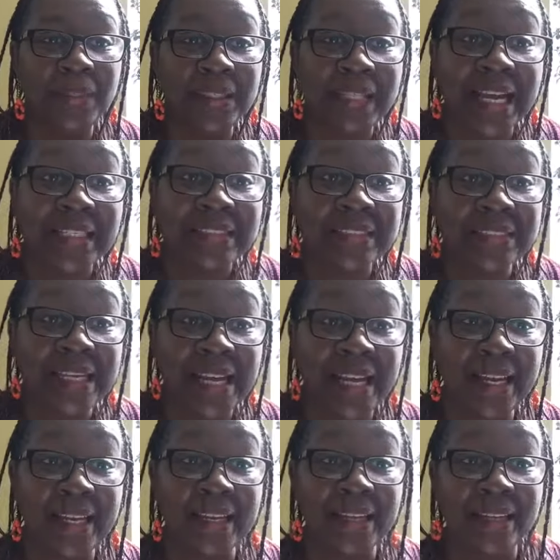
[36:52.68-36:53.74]
that
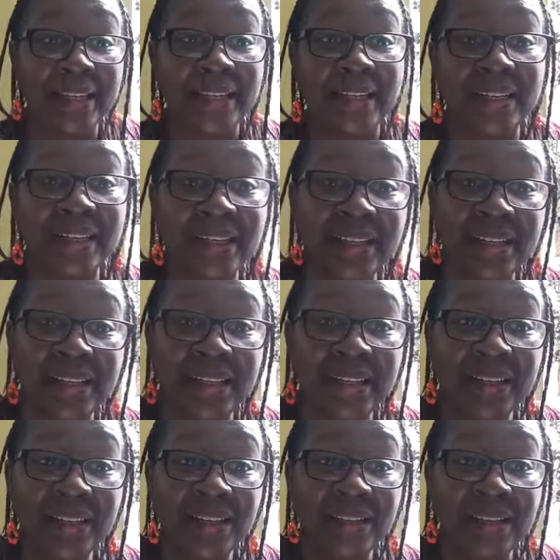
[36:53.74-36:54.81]
say,
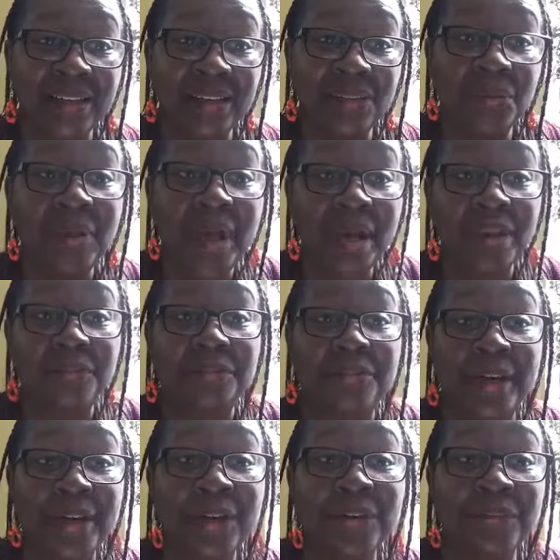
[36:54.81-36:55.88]
we are a
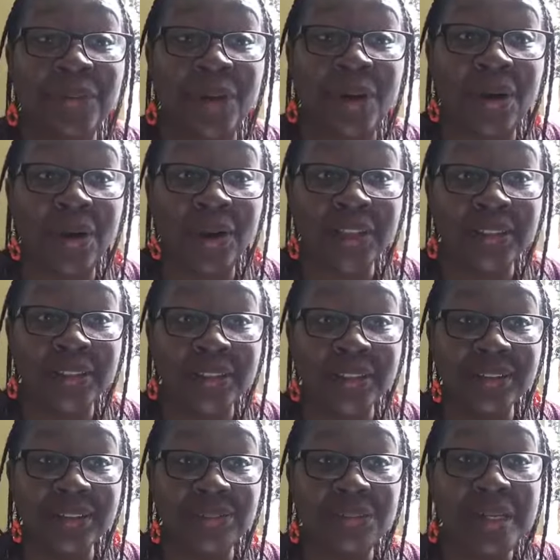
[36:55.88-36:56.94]
friend of God,
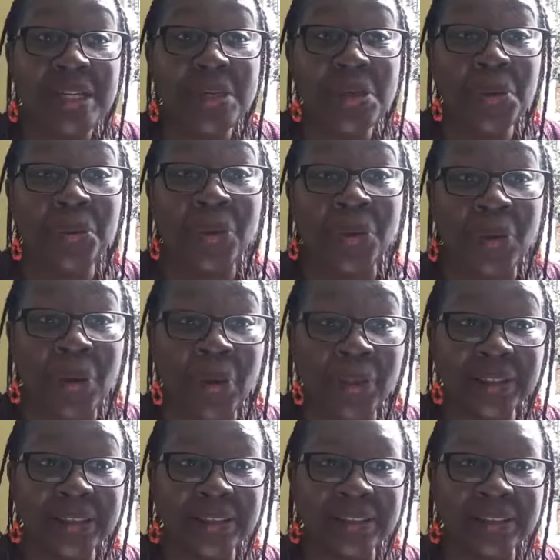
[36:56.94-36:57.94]
we know God.